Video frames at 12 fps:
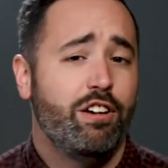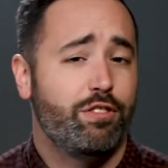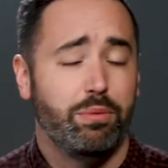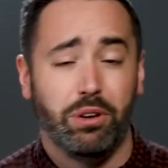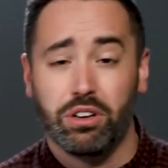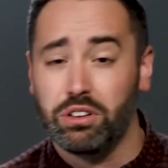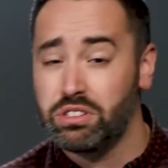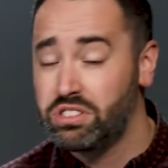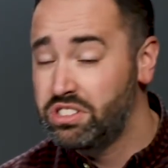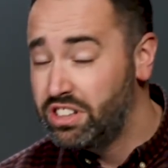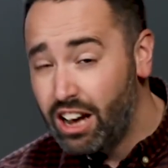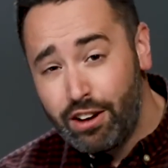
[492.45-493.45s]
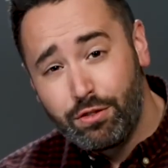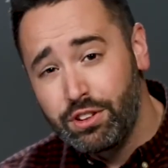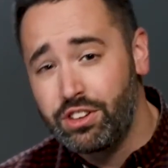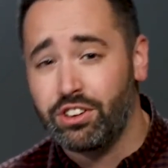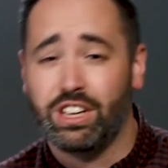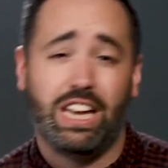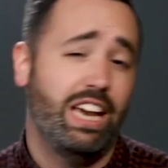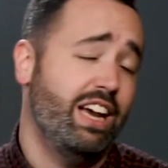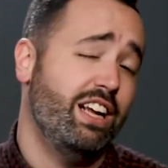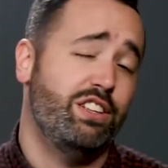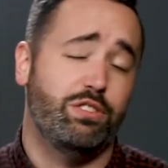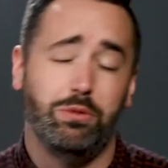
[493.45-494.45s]
from your stuff with your
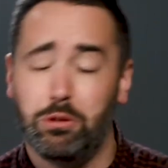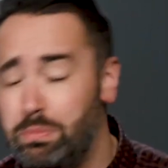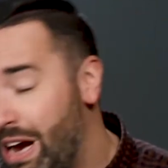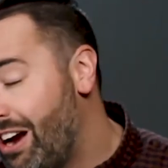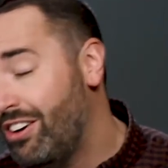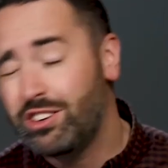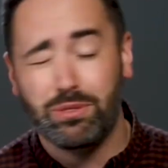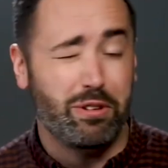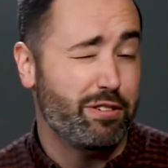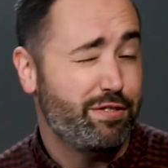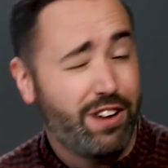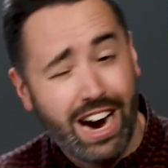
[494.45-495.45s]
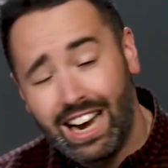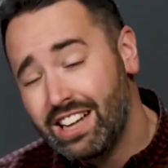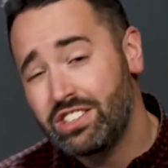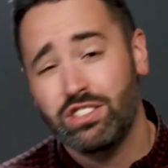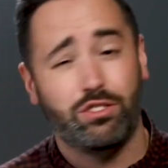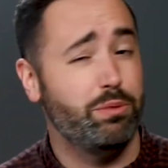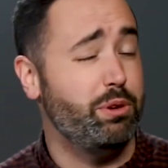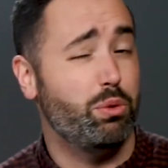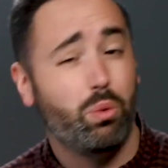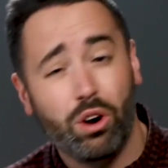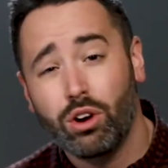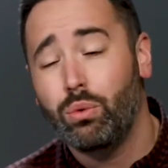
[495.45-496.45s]
kids, from your marriage, from your finances, from your
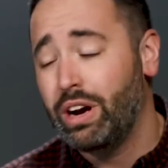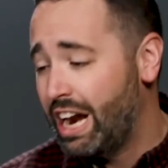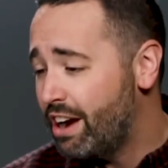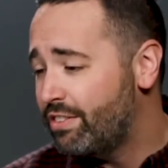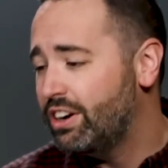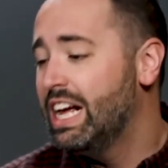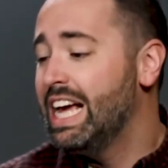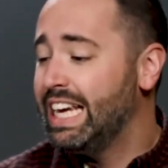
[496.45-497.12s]
work, whatever.